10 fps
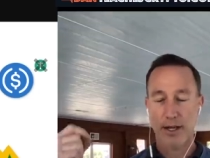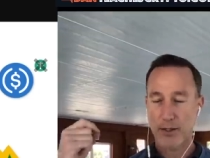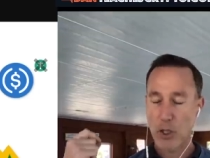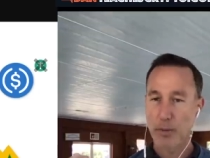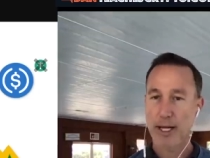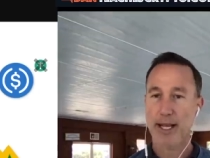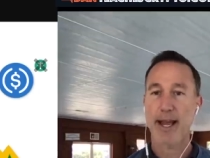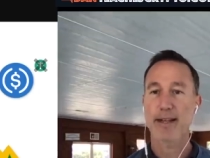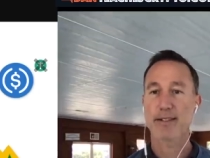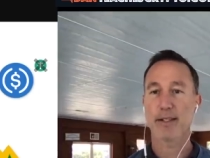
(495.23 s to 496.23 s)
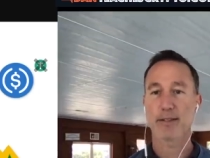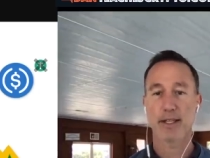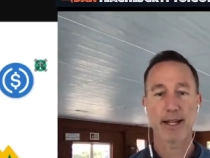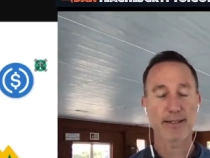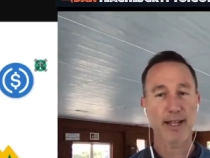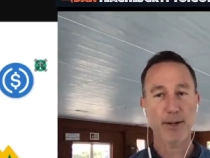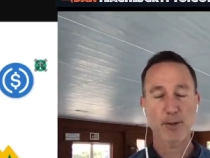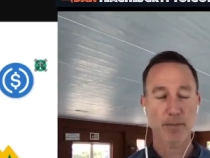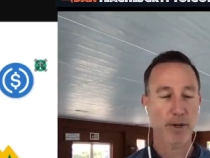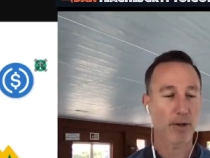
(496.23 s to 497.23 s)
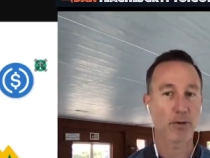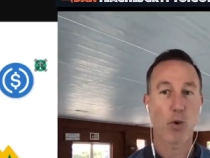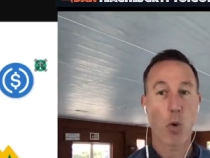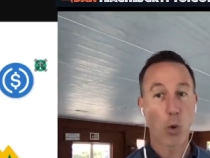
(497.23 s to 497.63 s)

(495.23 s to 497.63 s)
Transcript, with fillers: accumulating assets. And it's not just about